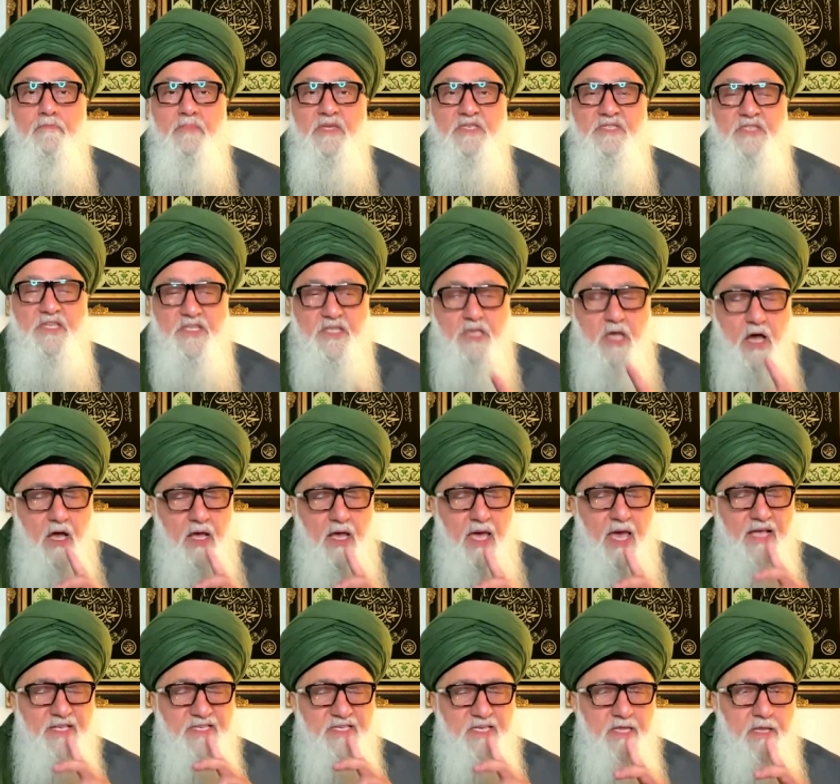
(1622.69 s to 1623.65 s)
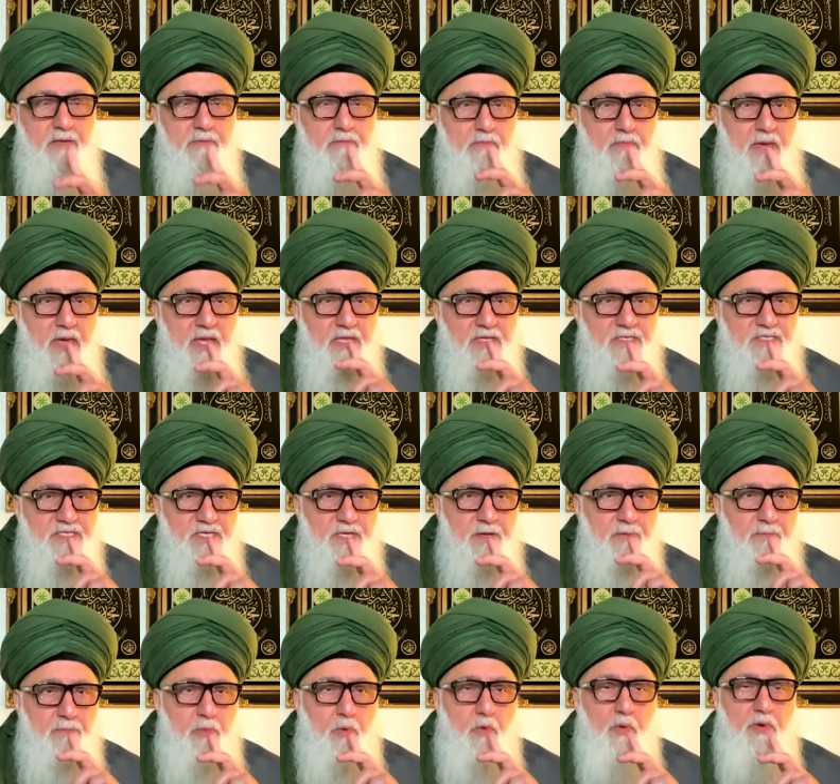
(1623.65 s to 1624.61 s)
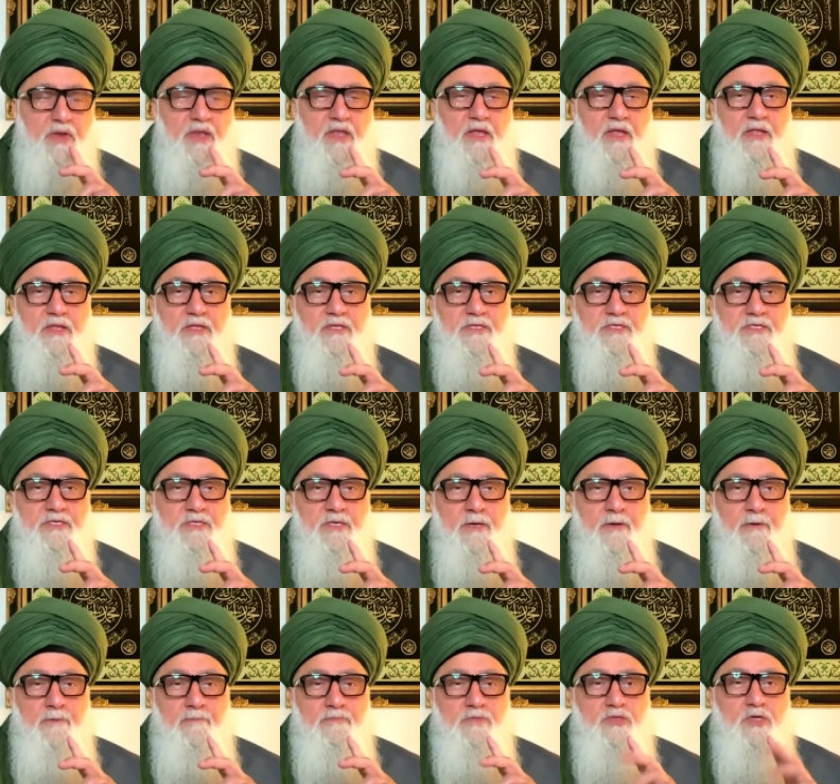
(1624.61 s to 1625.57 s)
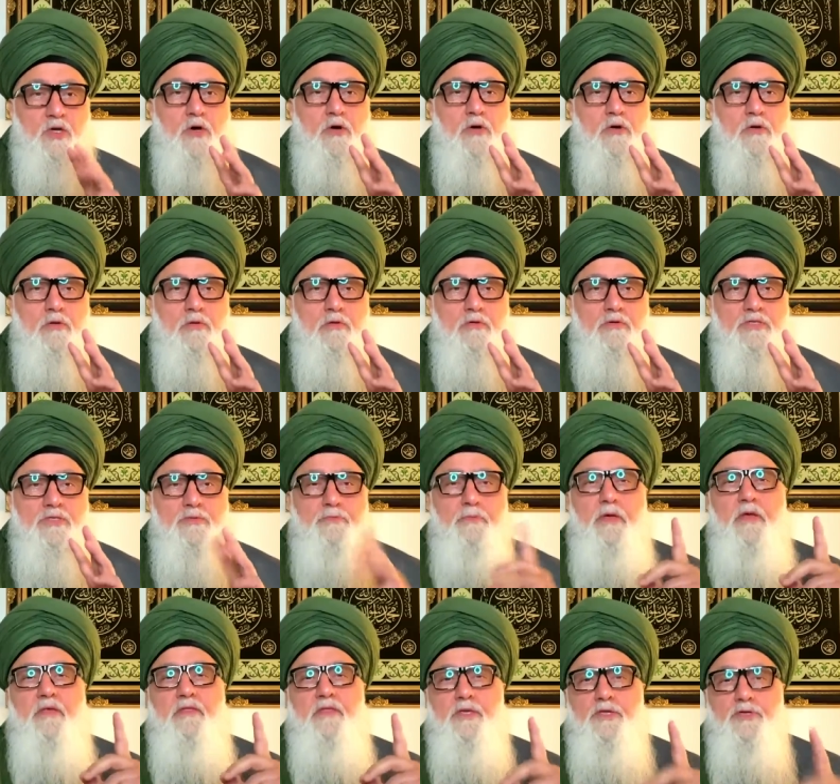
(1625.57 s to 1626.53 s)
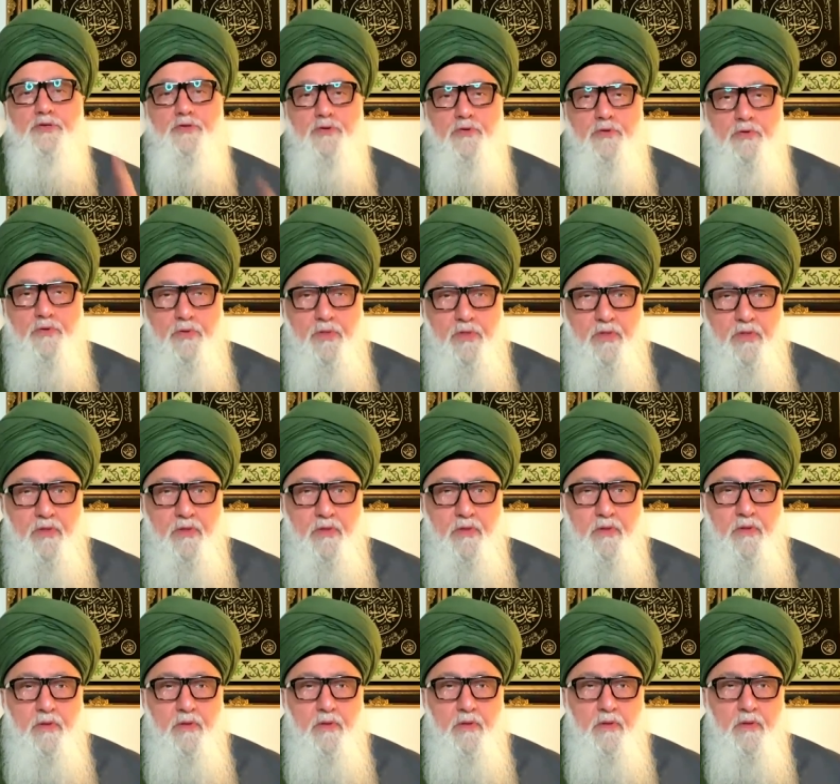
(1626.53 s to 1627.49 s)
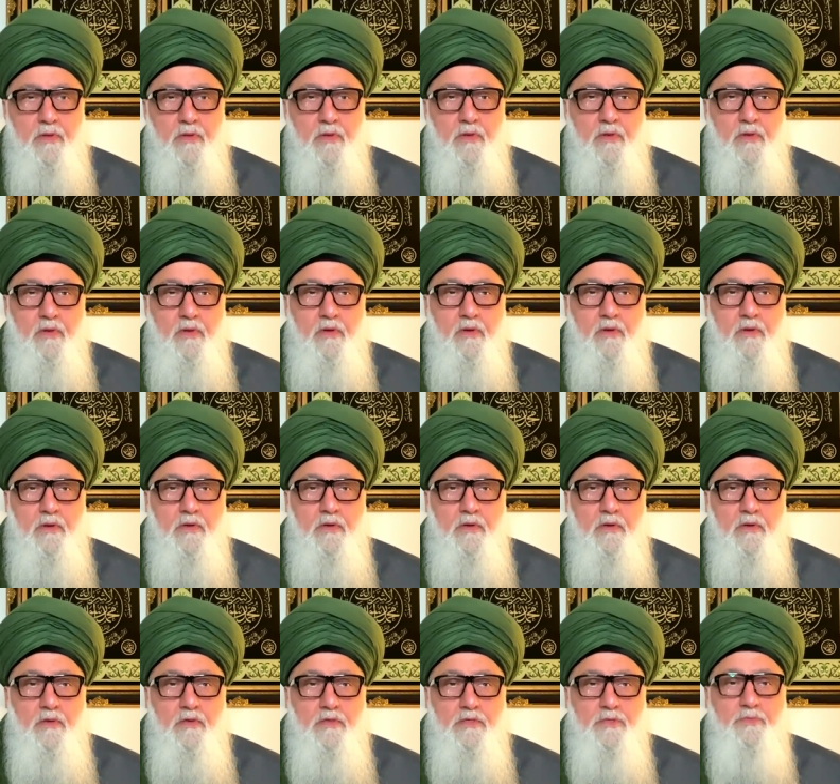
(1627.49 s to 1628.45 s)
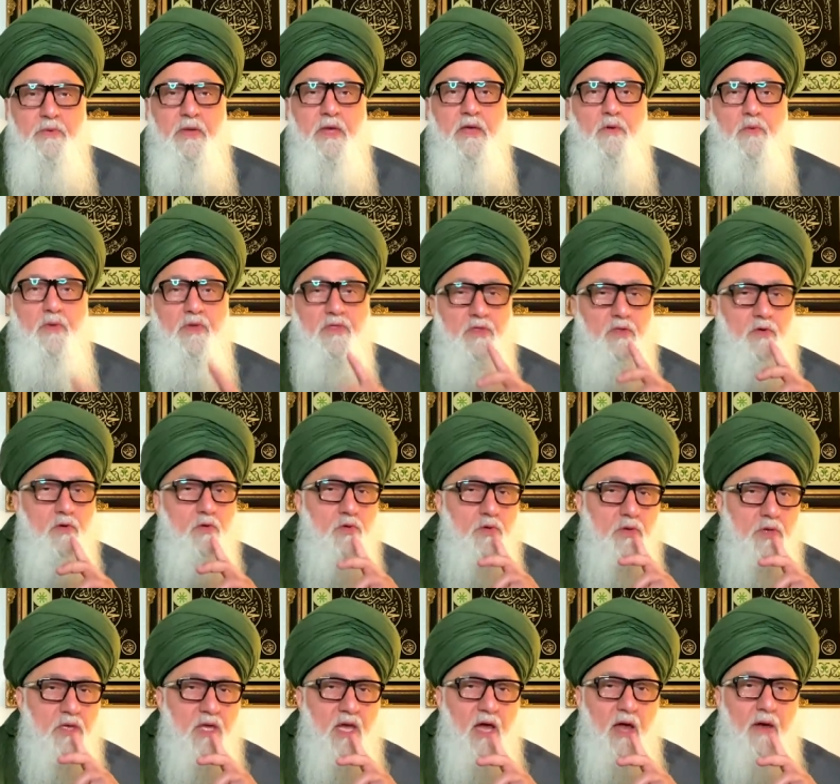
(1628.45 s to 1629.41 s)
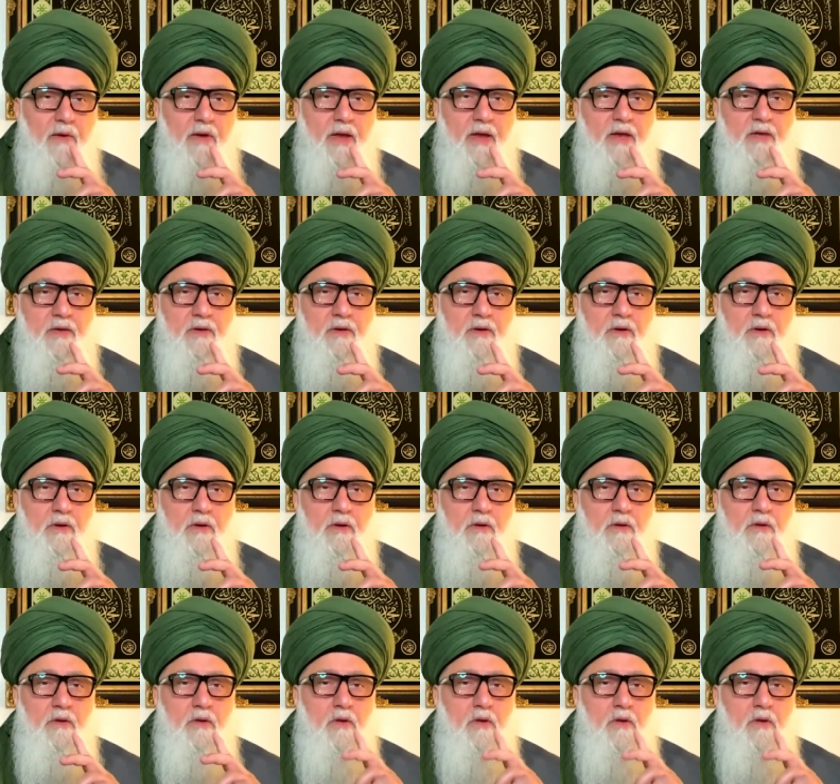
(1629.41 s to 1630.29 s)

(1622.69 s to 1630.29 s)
means the tongue has an immense importance. So speak the truth, speak with good character,